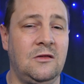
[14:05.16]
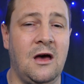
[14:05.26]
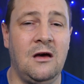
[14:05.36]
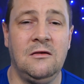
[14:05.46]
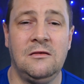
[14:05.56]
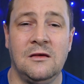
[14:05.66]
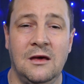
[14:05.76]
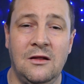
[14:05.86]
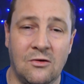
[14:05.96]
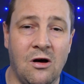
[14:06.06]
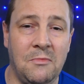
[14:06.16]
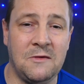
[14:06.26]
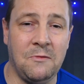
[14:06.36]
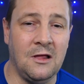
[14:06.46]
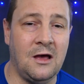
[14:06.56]
those in the comments
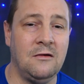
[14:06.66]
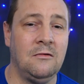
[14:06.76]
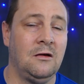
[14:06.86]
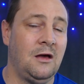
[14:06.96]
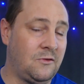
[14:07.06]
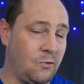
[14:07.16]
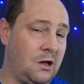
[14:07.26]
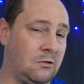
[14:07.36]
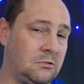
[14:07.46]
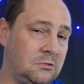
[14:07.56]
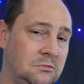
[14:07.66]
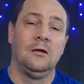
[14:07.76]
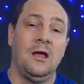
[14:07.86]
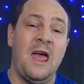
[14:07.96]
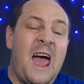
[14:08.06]
below as well.
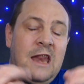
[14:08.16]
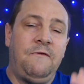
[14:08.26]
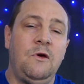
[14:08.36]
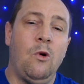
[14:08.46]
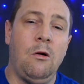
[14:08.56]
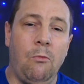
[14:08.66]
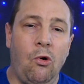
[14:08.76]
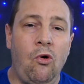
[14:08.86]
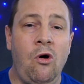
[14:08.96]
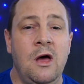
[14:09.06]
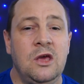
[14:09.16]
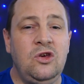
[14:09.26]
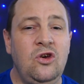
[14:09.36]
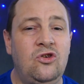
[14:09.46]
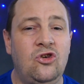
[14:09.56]
And if you want more
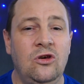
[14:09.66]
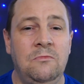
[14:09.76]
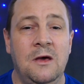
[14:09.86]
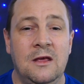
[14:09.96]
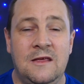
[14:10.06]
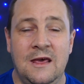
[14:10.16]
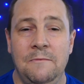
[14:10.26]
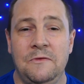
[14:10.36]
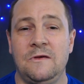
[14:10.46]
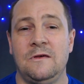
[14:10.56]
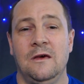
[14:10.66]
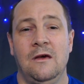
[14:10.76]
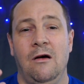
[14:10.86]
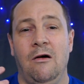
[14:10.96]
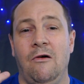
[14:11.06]
YouTube tips
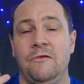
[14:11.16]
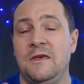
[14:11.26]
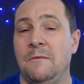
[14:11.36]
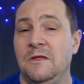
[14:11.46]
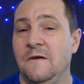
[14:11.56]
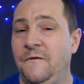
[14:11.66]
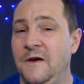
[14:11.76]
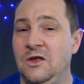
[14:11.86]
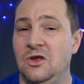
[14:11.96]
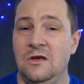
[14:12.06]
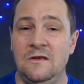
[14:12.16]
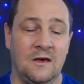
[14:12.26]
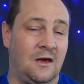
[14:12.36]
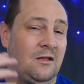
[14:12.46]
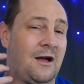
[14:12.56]
on some of the features
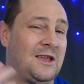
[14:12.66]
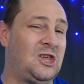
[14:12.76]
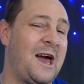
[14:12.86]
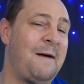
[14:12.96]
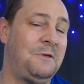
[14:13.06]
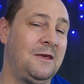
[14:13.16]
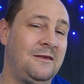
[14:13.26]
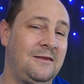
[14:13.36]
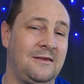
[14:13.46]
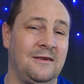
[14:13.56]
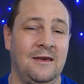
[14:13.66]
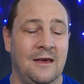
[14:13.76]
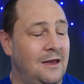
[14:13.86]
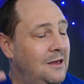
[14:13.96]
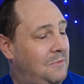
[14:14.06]
like chapters,
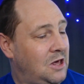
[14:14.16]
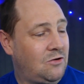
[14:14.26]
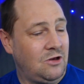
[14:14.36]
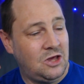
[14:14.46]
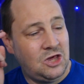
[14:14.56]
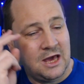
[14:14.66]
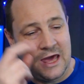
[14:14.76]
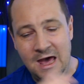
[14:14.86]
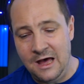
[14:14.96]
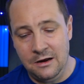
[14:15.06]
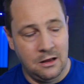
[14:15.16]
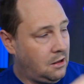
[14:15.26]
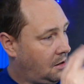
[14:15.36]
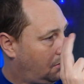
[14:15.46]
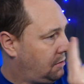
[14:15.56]
make sure you check out
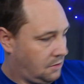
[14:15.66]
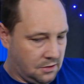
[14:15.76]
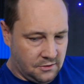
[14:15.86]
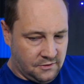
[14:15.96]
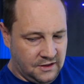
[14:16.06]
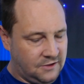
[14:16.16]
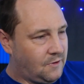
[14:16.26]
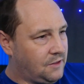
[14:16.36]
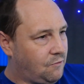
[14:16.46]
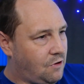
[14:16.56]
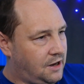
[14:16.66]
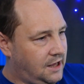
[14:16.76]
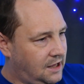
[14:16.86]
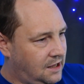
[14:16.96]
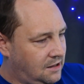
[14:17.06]
these ones right
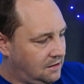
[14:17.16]
here.